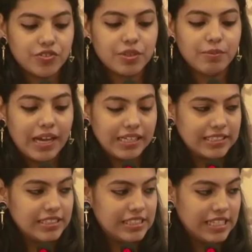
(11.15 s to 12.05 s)

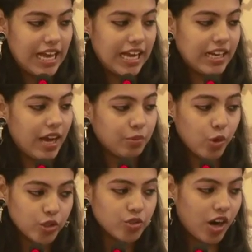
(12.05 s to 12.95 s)
rebalance, and I'm
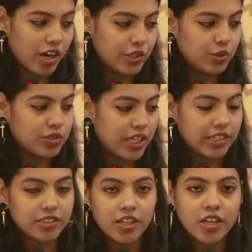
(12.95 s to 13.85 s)
going to argue that